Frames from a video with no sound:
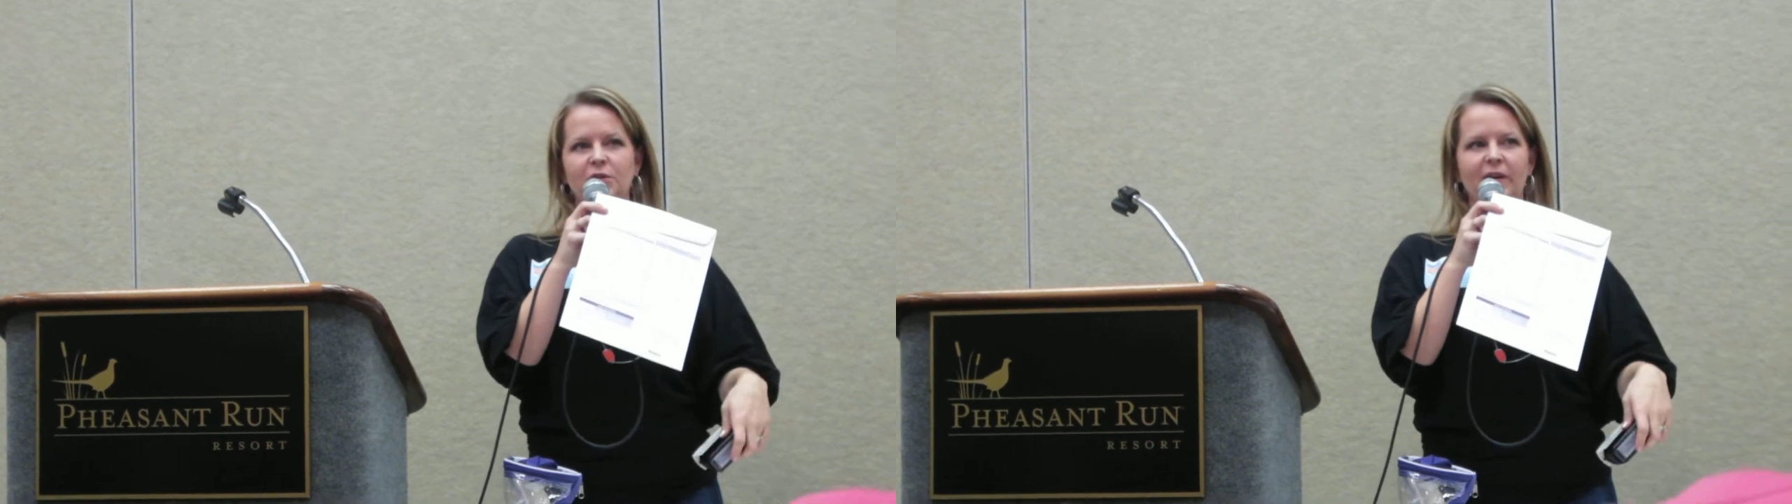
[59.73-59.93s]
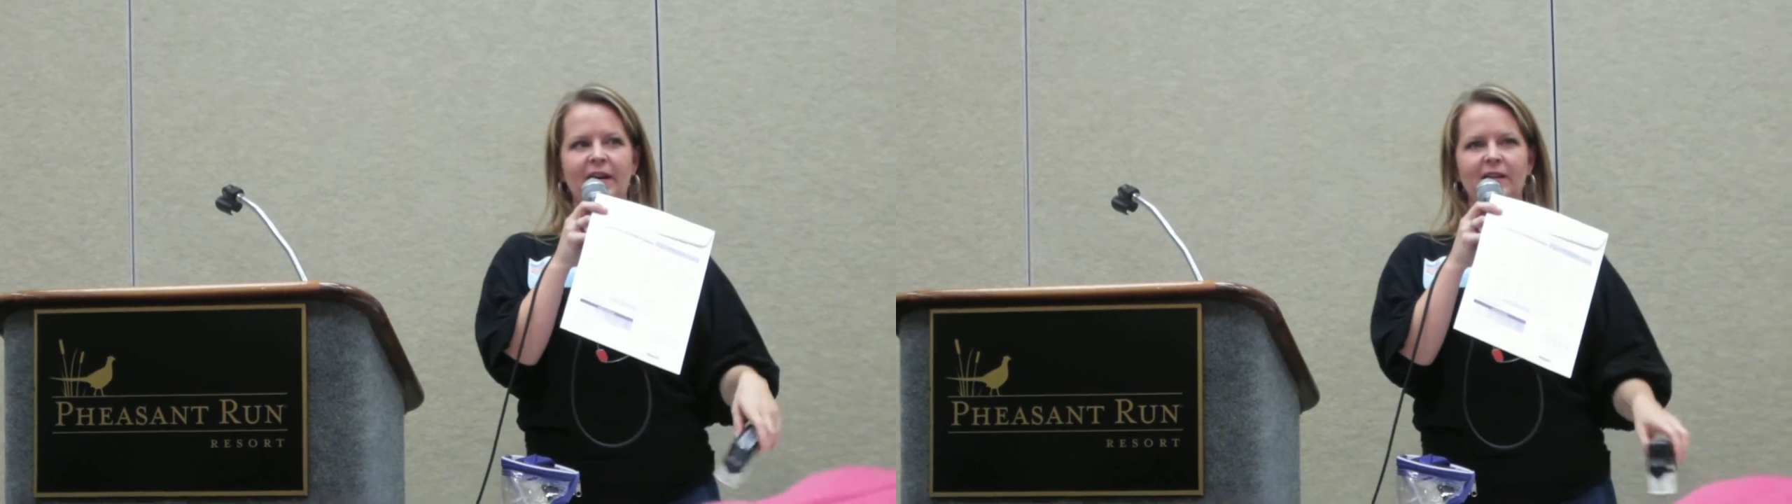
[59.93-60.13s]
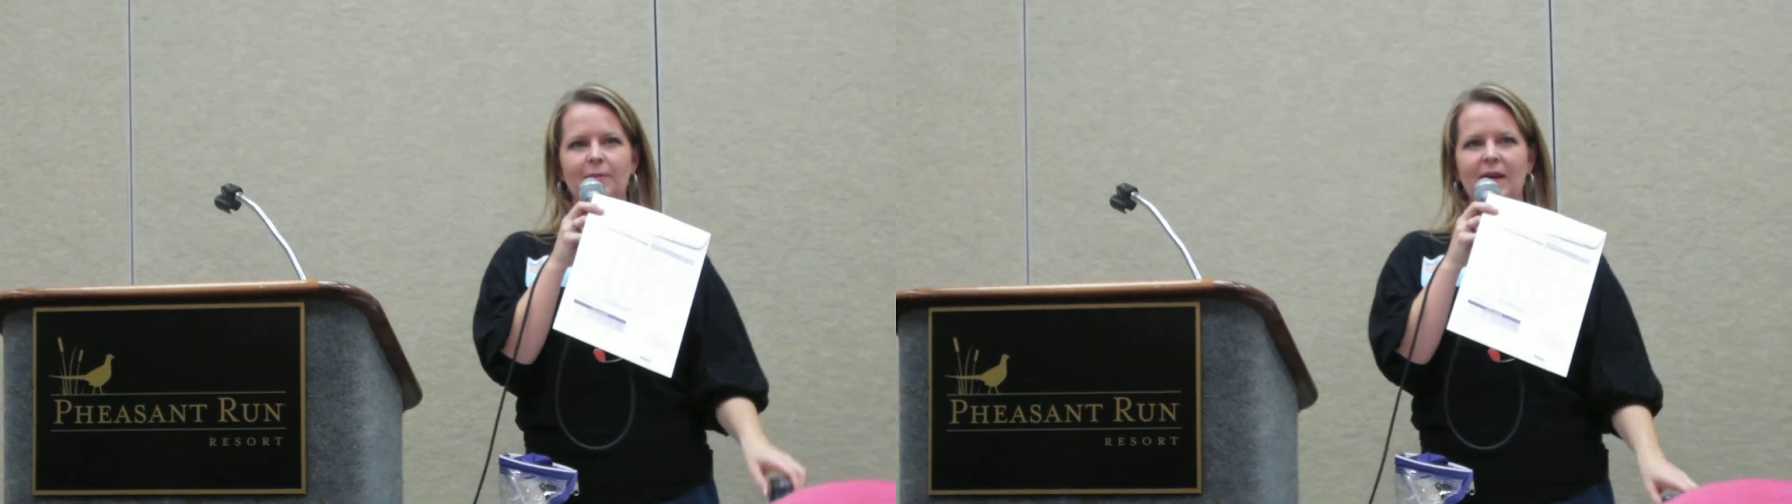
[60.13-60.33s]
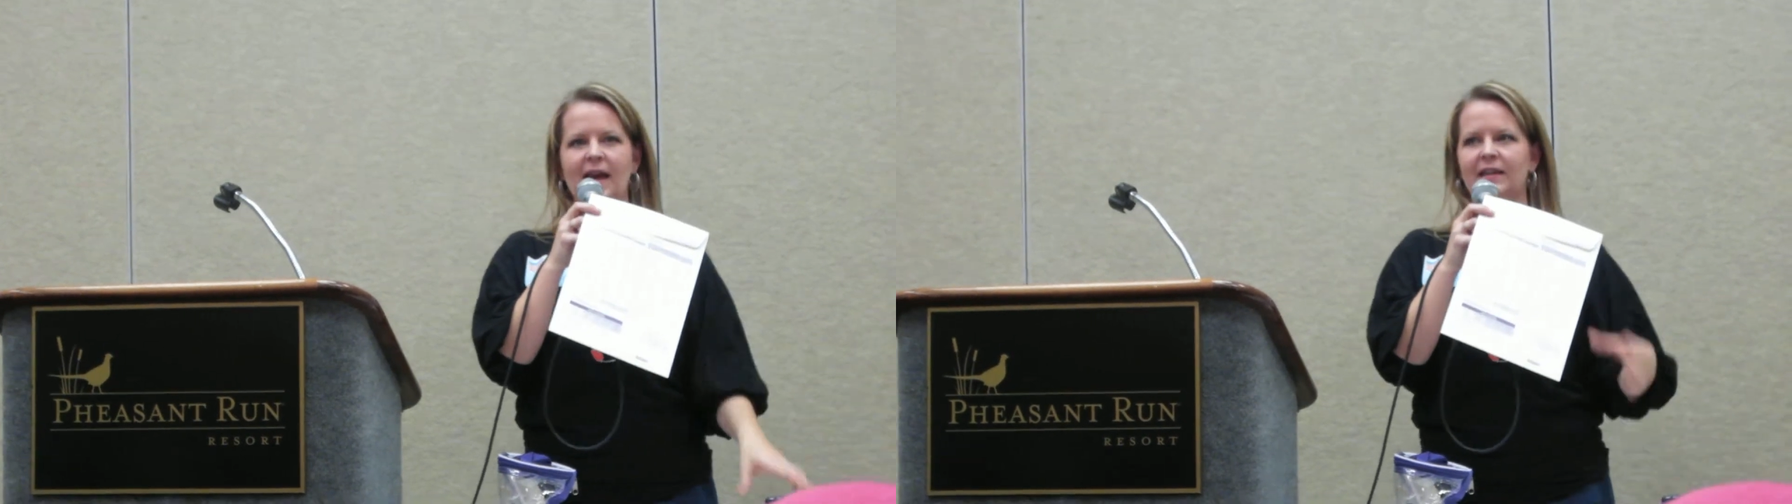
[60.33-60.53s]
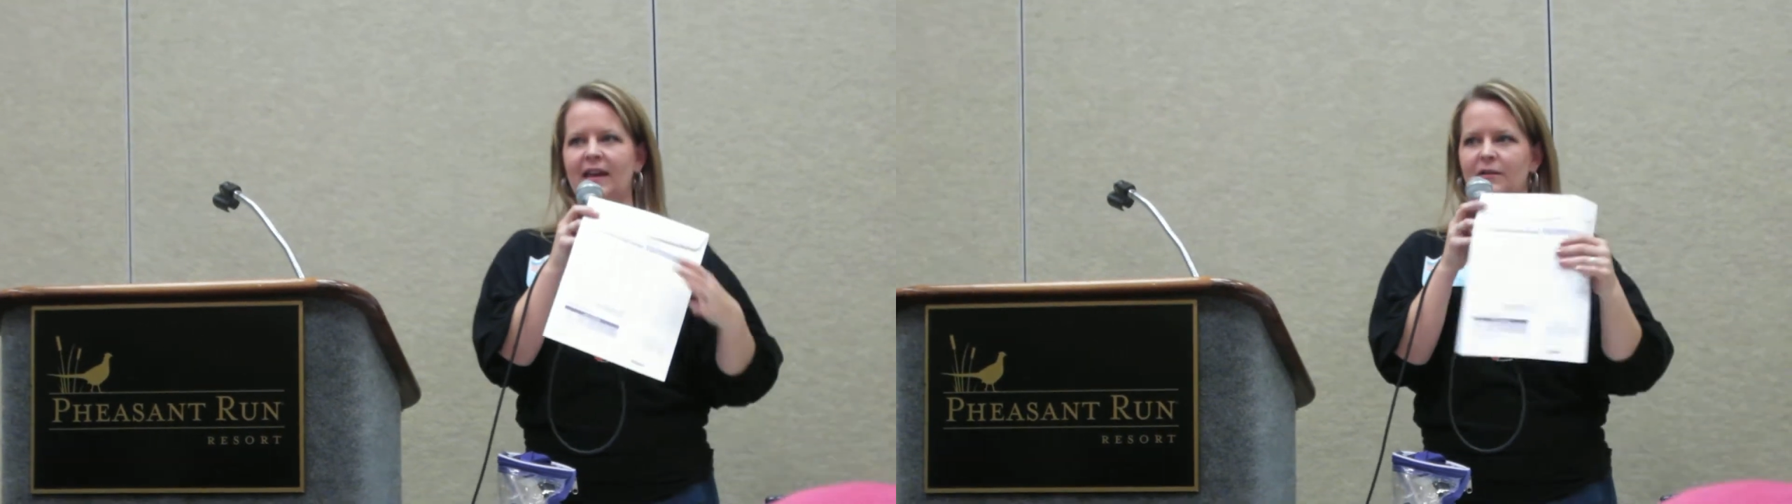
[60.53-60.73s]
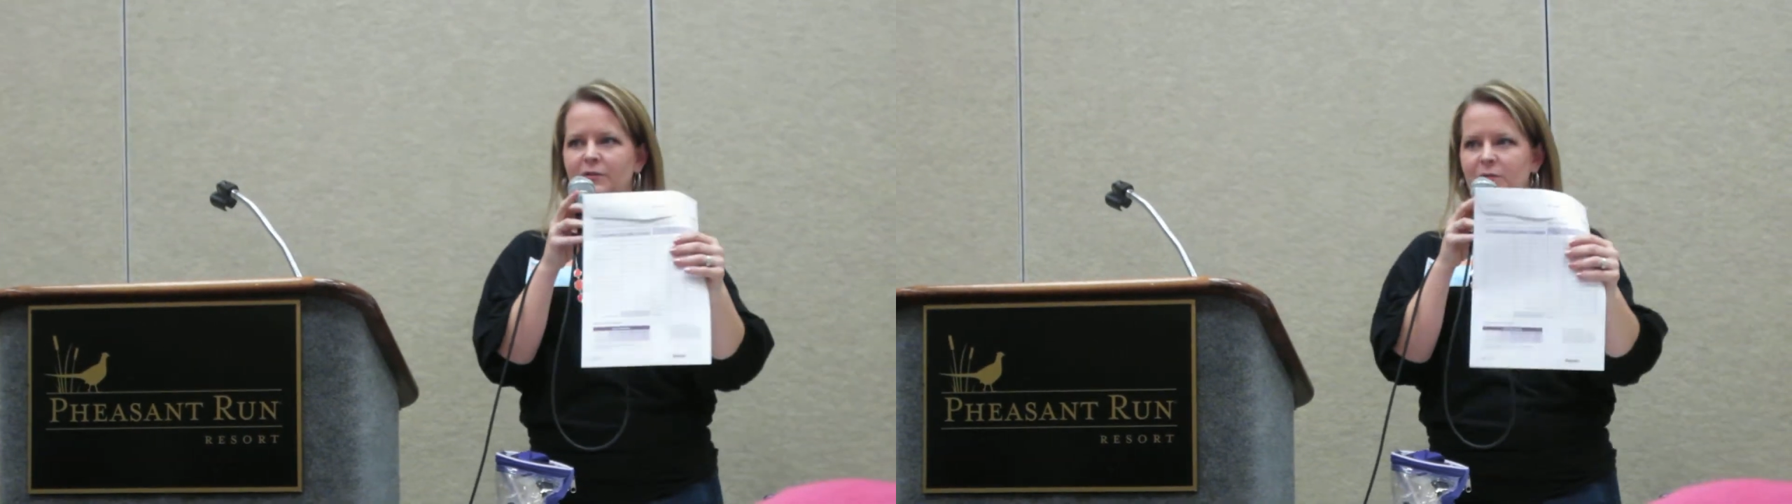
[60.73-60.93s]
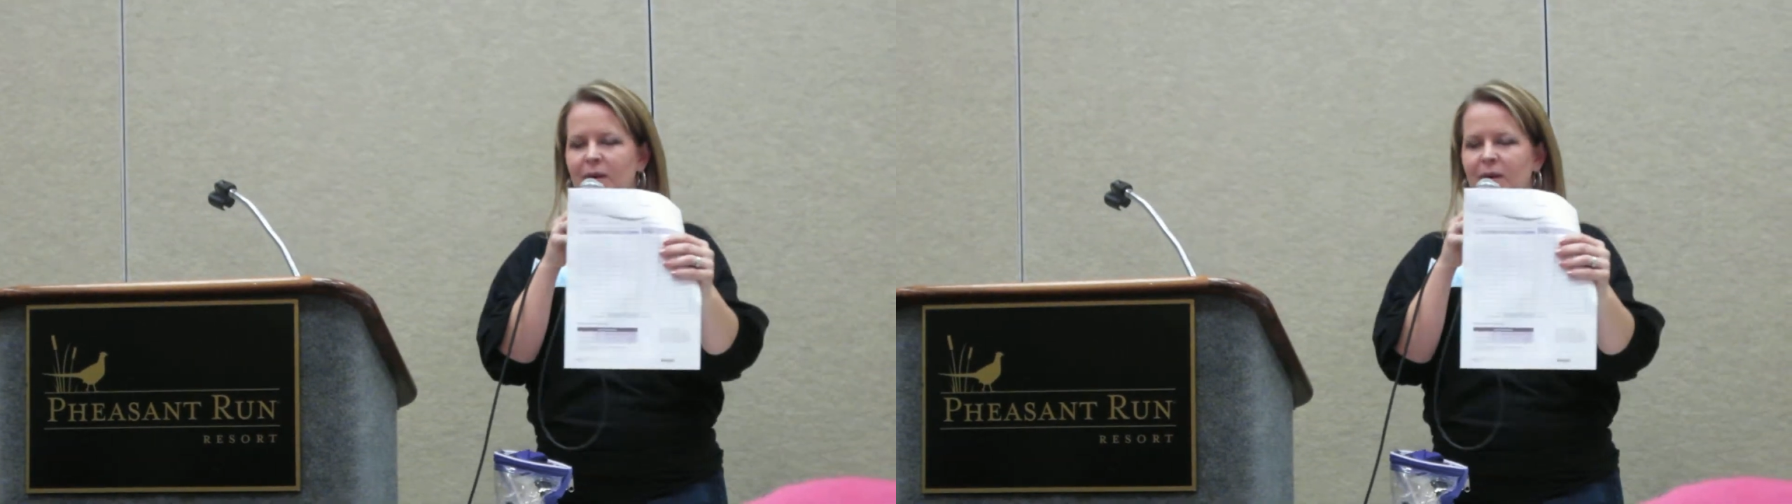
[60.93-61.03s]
right on the back of that host